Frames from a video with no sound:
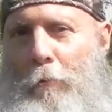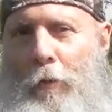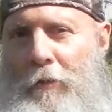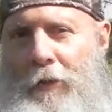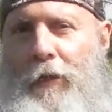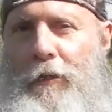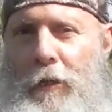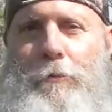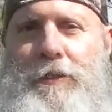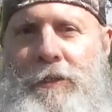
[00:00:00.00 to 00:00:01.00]
the
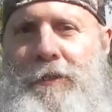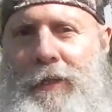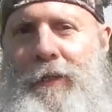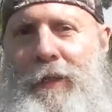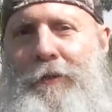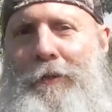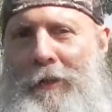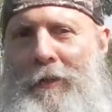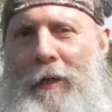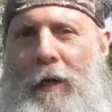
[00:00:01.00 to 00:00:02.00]
closest thing that you
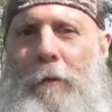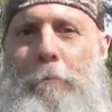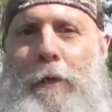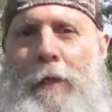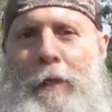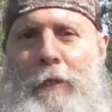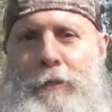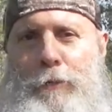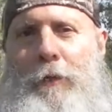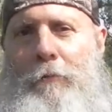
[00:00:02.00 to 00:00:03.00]
can come
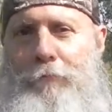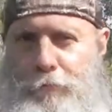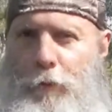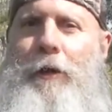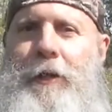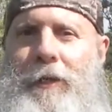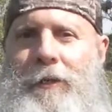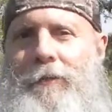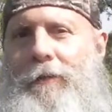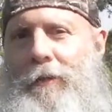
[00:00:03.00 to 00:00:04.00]
to a
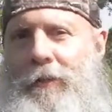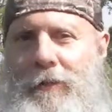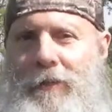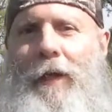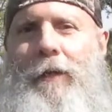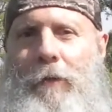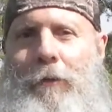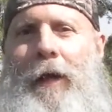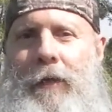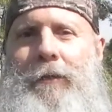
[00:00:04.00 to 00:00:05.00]
Freudian
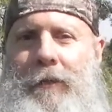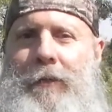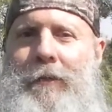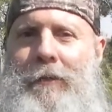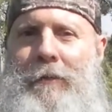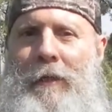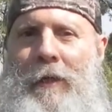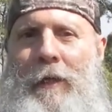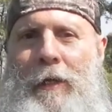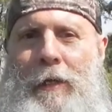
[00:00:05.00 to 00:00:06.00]
psychoanalyst
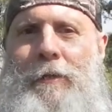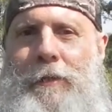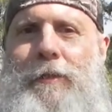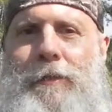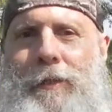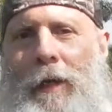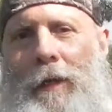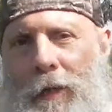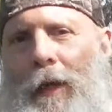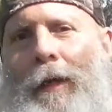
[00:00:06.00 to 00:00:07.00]
in this day
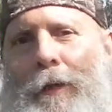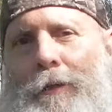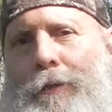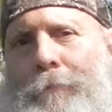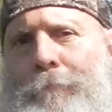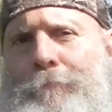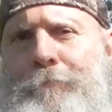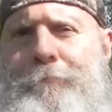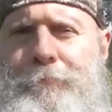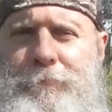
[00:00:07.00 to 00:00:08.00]
and age.
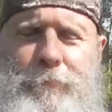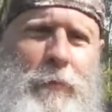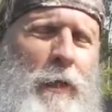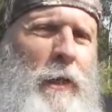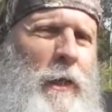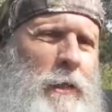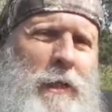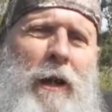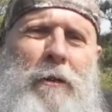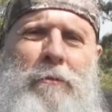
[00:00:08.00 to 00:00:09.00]

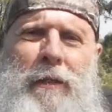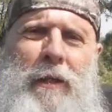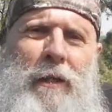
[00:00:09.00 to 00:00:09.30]
Now,